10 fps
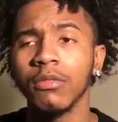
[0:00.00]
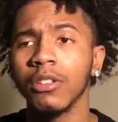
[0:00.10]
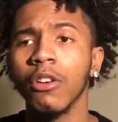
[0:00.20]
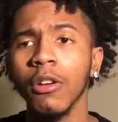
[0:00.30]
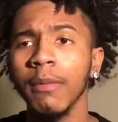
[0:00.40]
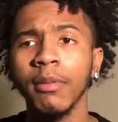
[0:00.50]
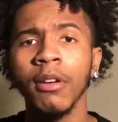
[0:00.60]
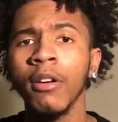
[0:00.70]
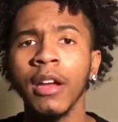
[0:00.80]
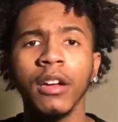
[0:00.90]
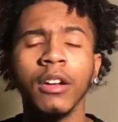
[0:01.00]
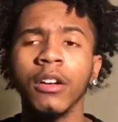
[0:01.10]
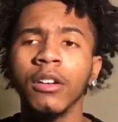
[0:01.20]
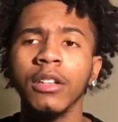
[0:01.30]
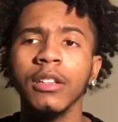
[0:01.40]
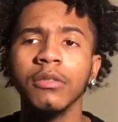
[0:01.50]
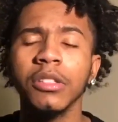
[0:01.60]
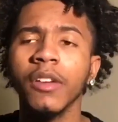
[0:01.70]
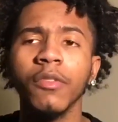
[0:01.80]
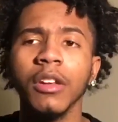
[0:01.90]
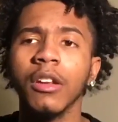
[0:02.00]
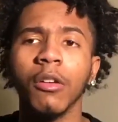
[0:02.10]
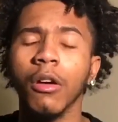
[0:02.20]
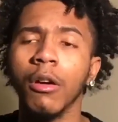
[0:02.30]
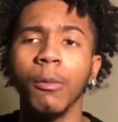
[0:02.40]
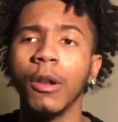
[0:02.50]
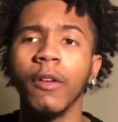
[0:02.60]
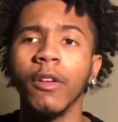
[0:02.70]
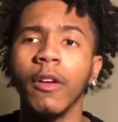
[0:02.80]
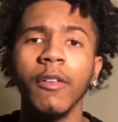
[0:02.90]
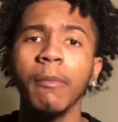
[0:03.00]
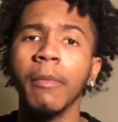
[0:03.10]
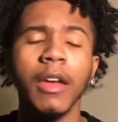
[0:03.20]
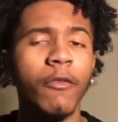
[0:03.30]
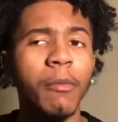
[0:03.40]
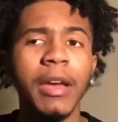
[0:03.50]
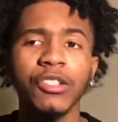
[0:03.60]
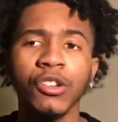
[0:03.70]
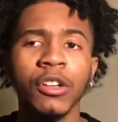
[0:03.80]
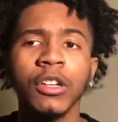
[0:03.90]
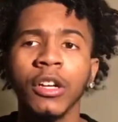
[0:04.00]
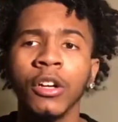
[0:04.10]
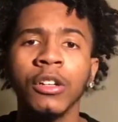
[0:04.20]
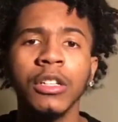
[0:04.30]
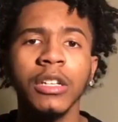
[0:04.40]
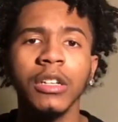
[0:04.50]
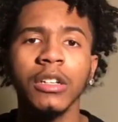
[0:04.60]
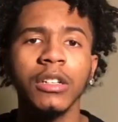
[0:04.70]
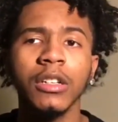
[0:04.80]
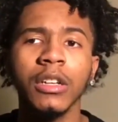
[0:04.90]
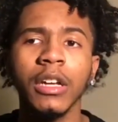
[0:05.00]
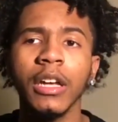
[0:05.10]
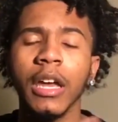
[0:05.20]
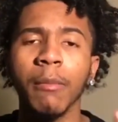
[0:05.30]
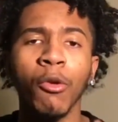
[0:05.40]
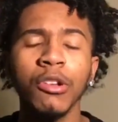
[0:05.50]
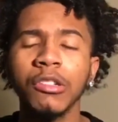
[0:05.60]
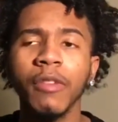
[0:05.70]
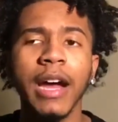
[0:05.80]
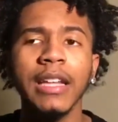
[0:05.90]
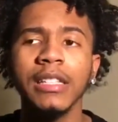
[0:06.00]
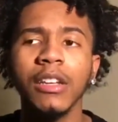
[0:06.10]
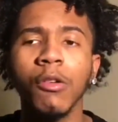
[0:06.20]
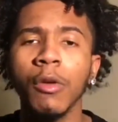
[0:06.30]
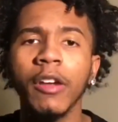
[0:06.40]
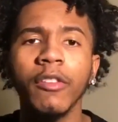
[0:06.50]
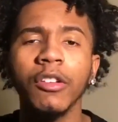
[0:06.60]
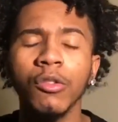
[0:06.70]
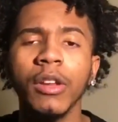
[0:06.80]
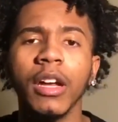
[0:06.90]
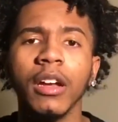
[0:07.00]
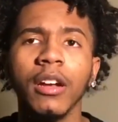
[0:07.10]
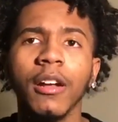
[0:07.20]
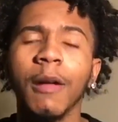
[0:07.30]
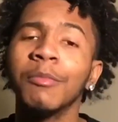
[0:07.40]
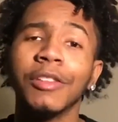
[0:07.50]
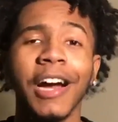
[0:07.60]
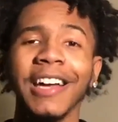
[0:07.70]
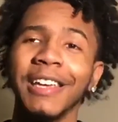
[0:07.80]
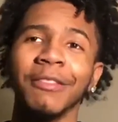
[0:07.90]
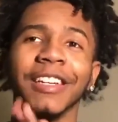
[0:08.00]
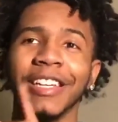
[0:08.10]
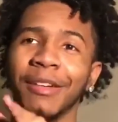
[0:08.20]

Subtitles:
go ahead and put all that curly stuff in there or whatever. If it makes your hair curly and moisturize it or whatever, do that. I'm sorry, I keep looking in